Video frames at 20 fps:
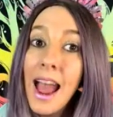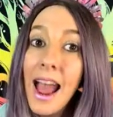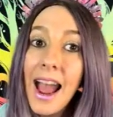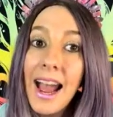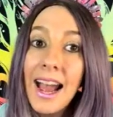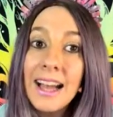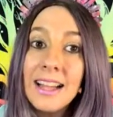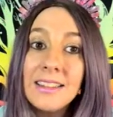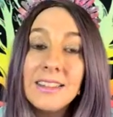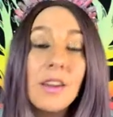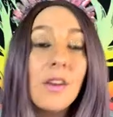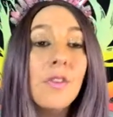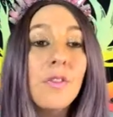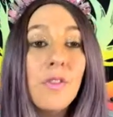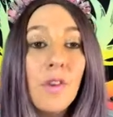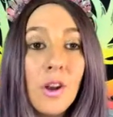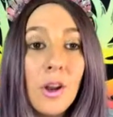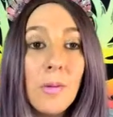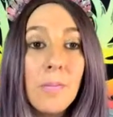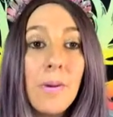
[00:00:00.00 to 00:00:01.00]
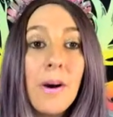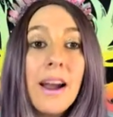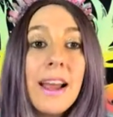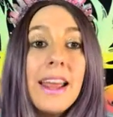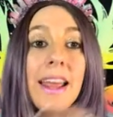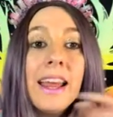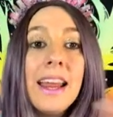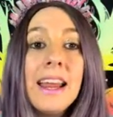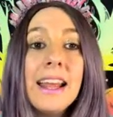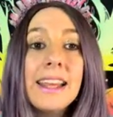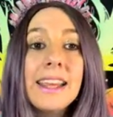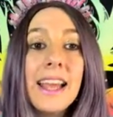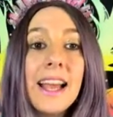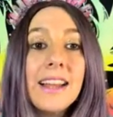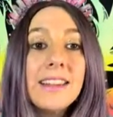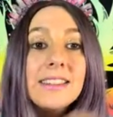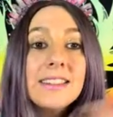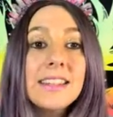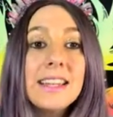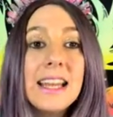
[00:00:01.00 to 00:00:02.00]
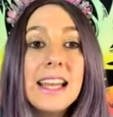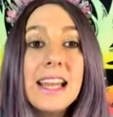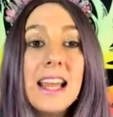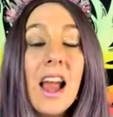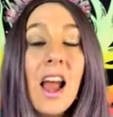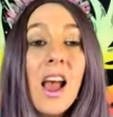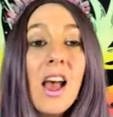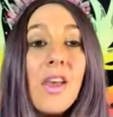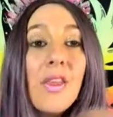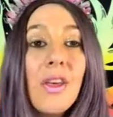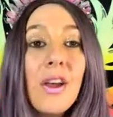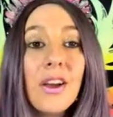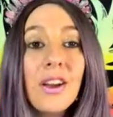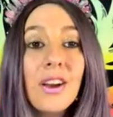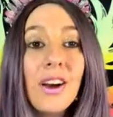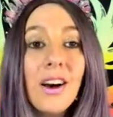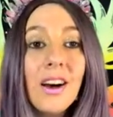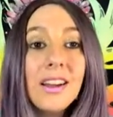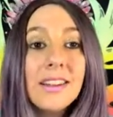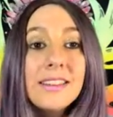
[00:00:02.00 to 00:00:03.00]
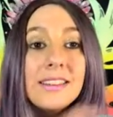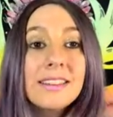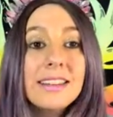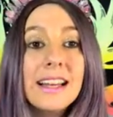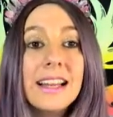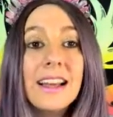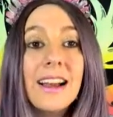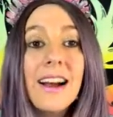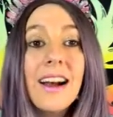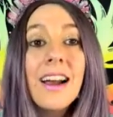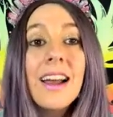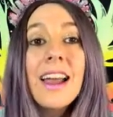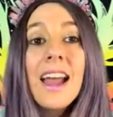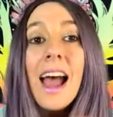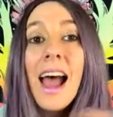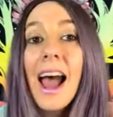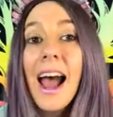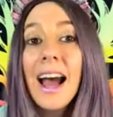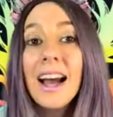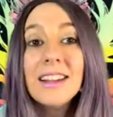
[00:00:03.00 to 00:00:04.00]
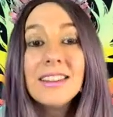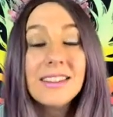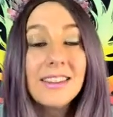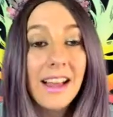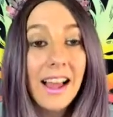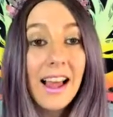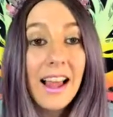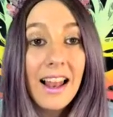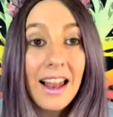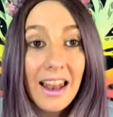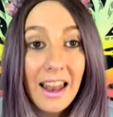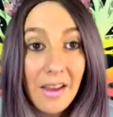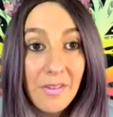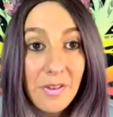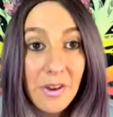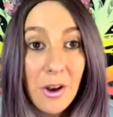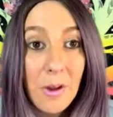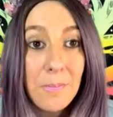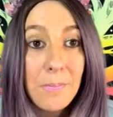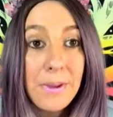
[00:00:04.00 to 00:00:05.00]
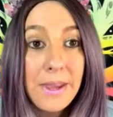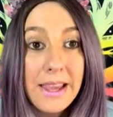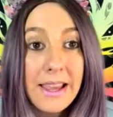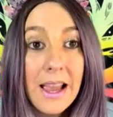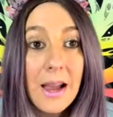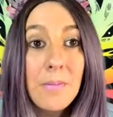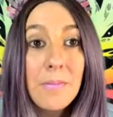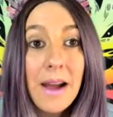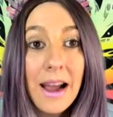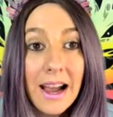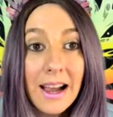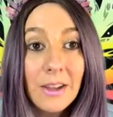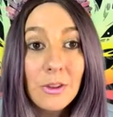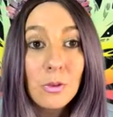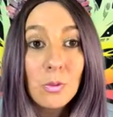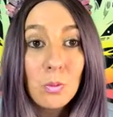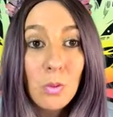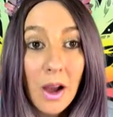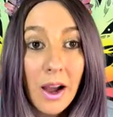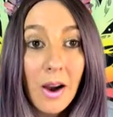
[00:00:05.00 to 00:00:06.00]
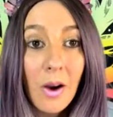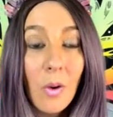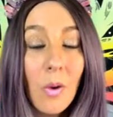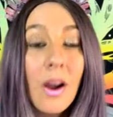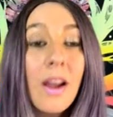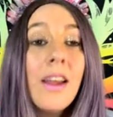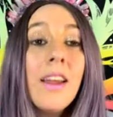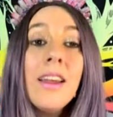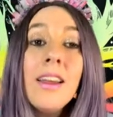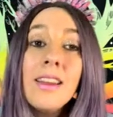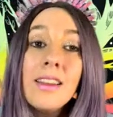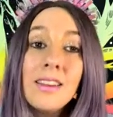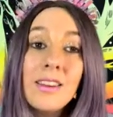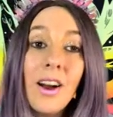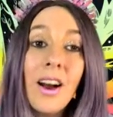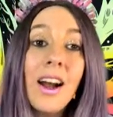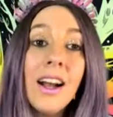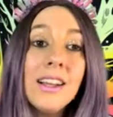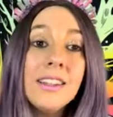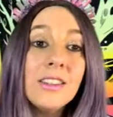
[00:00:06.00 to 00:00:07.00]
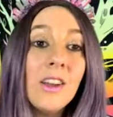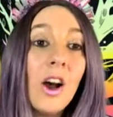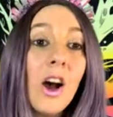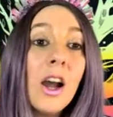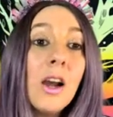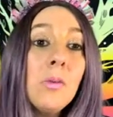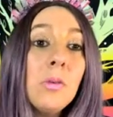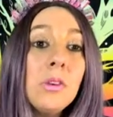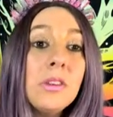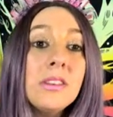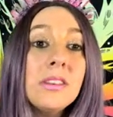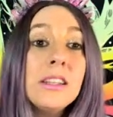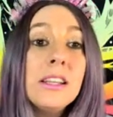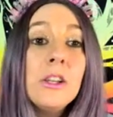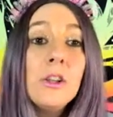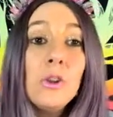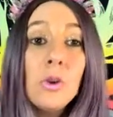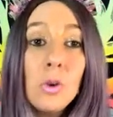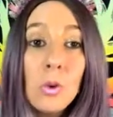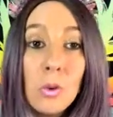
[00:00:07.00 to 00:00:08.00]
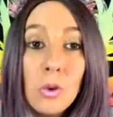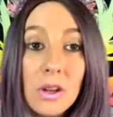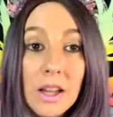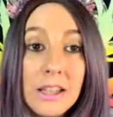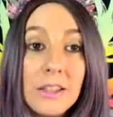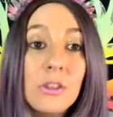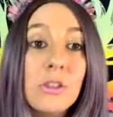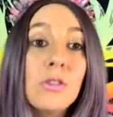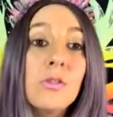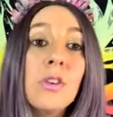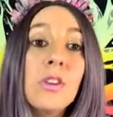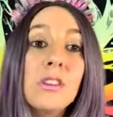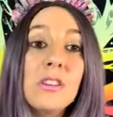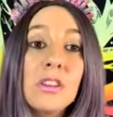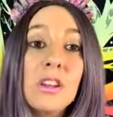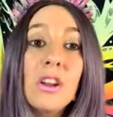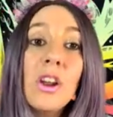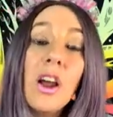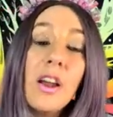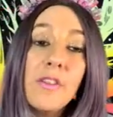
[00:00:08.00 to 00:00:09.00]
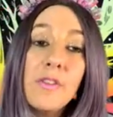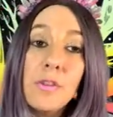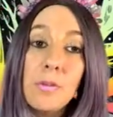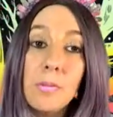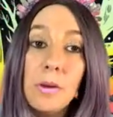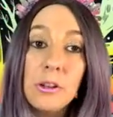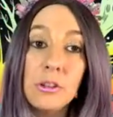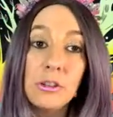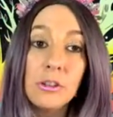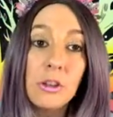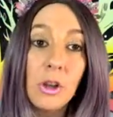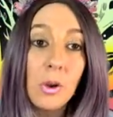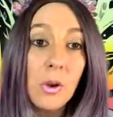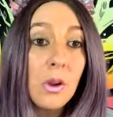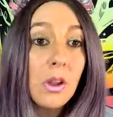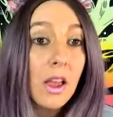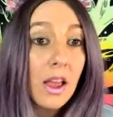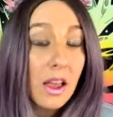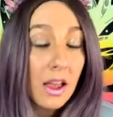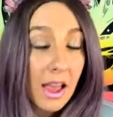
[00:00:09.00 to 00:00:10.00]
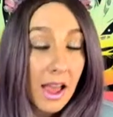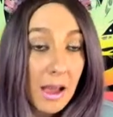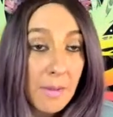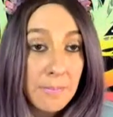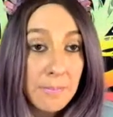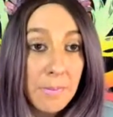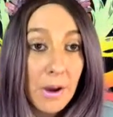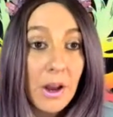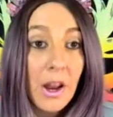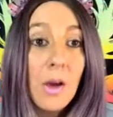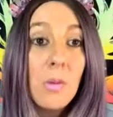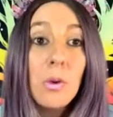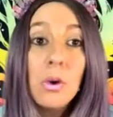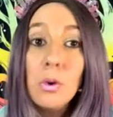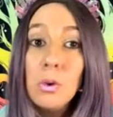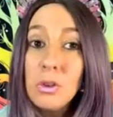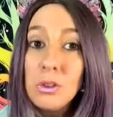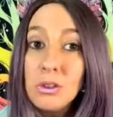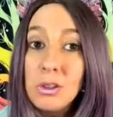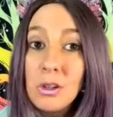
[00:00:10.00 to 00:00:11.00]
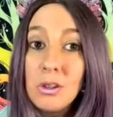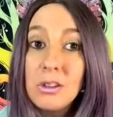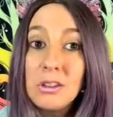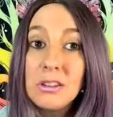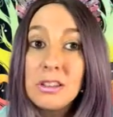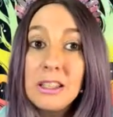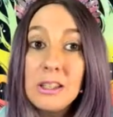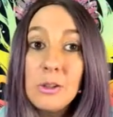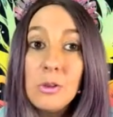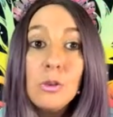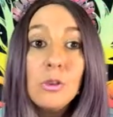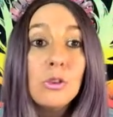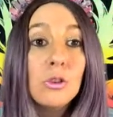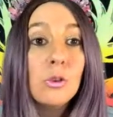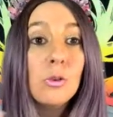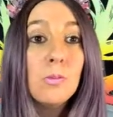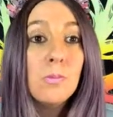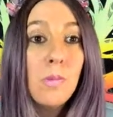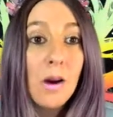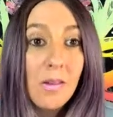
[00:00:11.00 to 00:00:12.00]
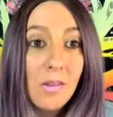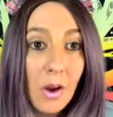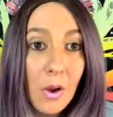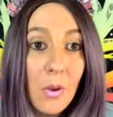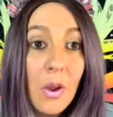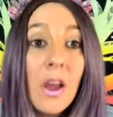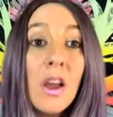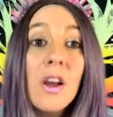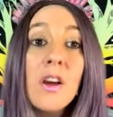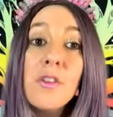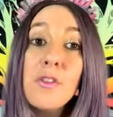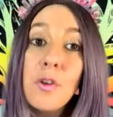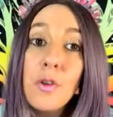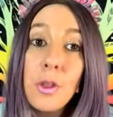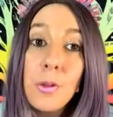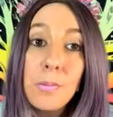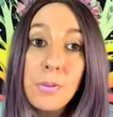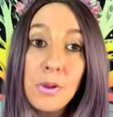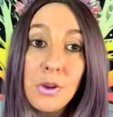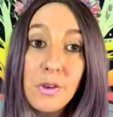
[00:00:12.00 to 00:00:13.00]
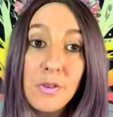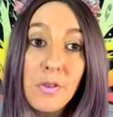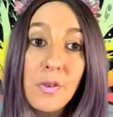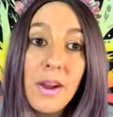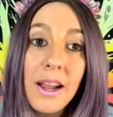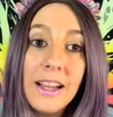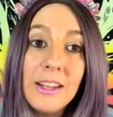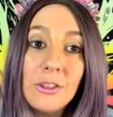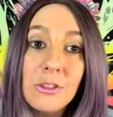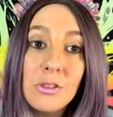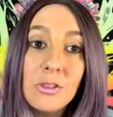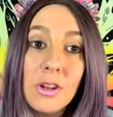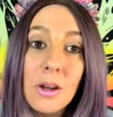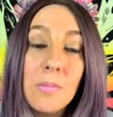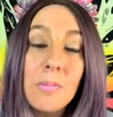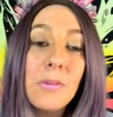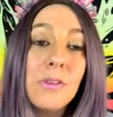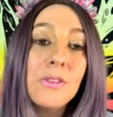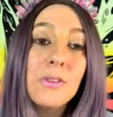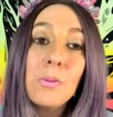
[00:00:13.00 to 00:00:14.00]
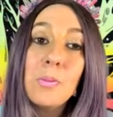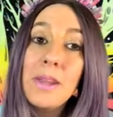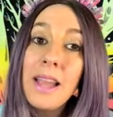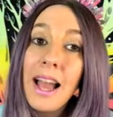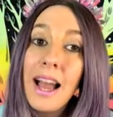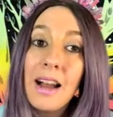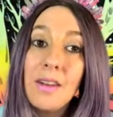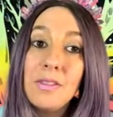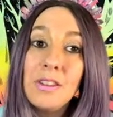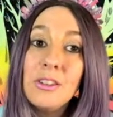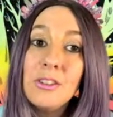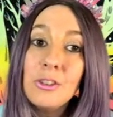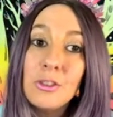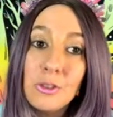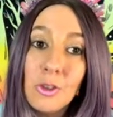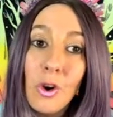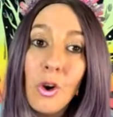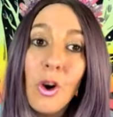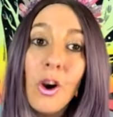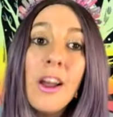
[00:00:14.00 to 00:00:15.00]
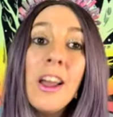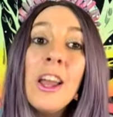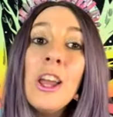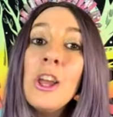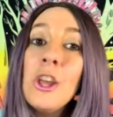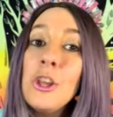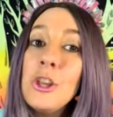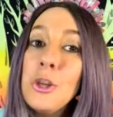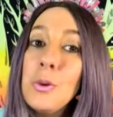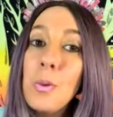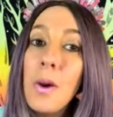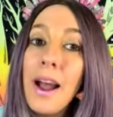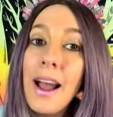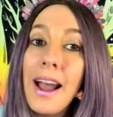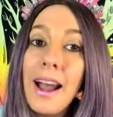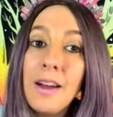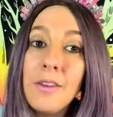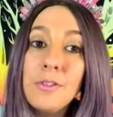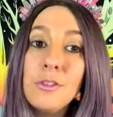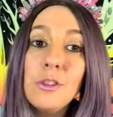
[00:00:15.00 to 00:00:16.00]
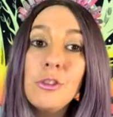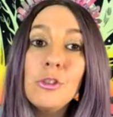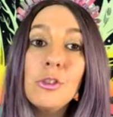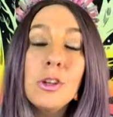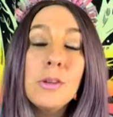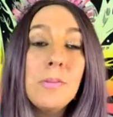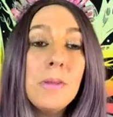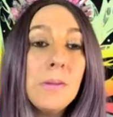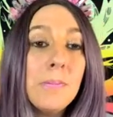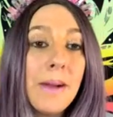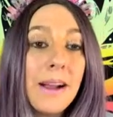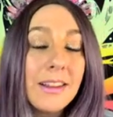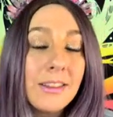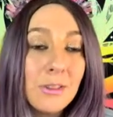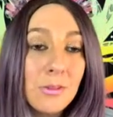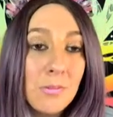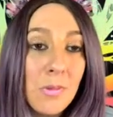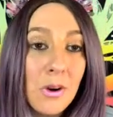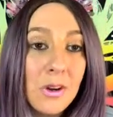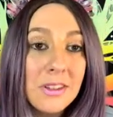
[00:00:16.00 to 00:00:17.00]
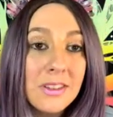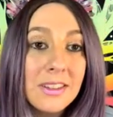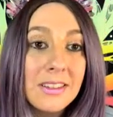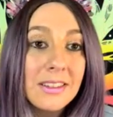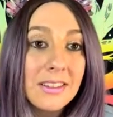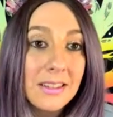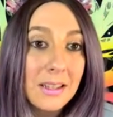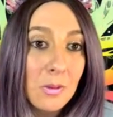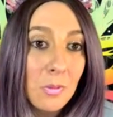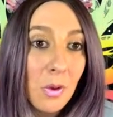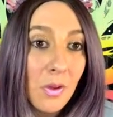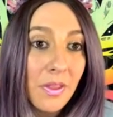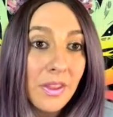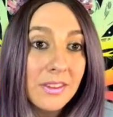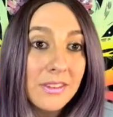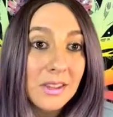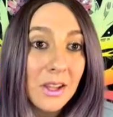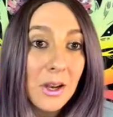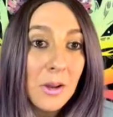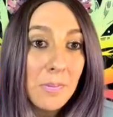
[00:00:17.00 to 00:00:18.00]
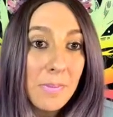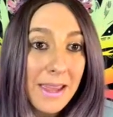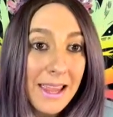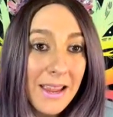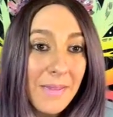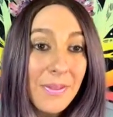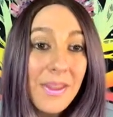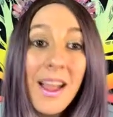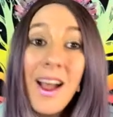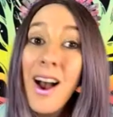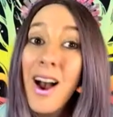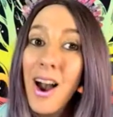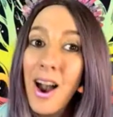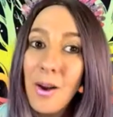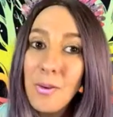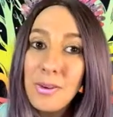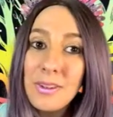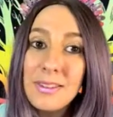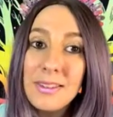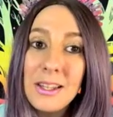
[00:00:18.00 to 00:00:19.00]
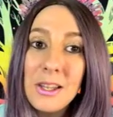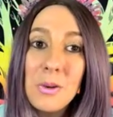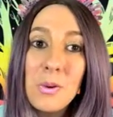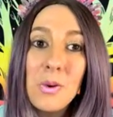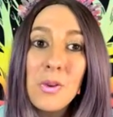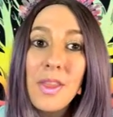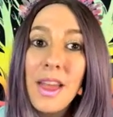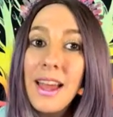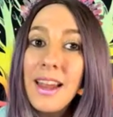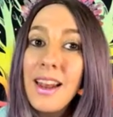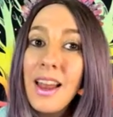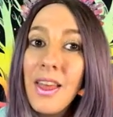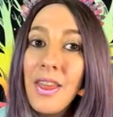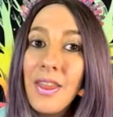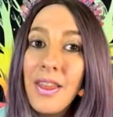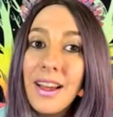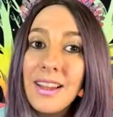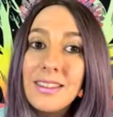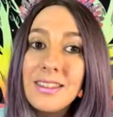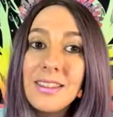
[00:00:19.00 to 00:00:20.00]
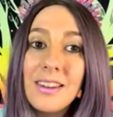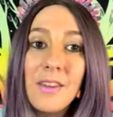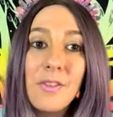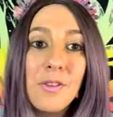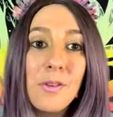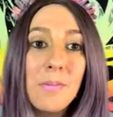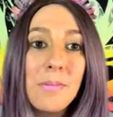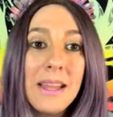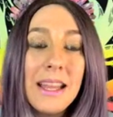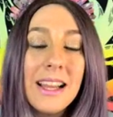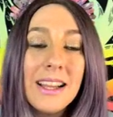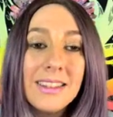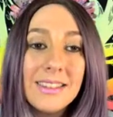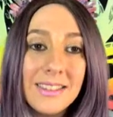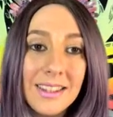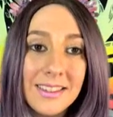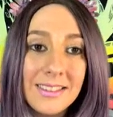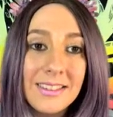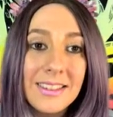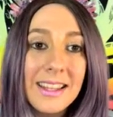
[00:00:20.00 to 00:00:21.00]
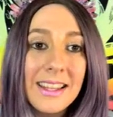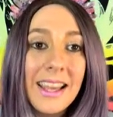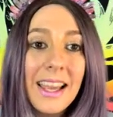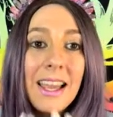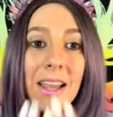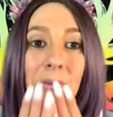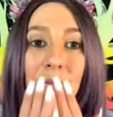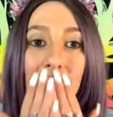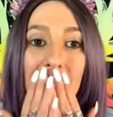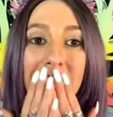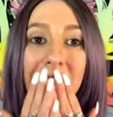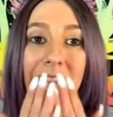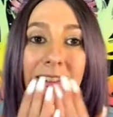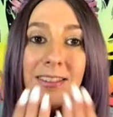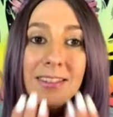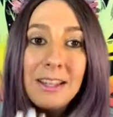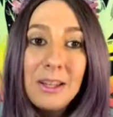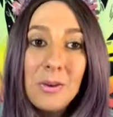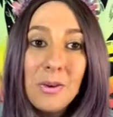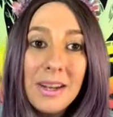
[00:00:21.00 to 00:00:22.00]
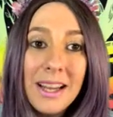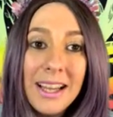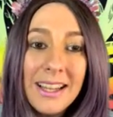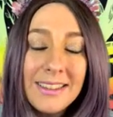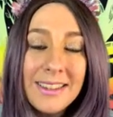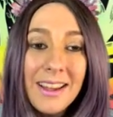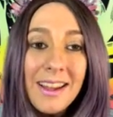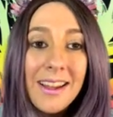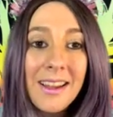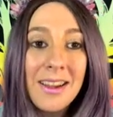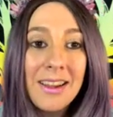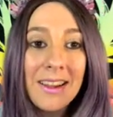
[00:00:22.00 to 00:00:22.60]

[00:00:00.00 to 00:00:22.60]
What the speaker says: and followed by Cassidy the Card Slinger at 11 p.m. as well. Guys, I will see you all later on tonight for my show, but I will also see you tomorrow for the beautiful angel numbers that we have in store. You will have to join me back tomorrow to see what there's going to be. I will see you all then. That's enough for me. Destiny K, see you all later.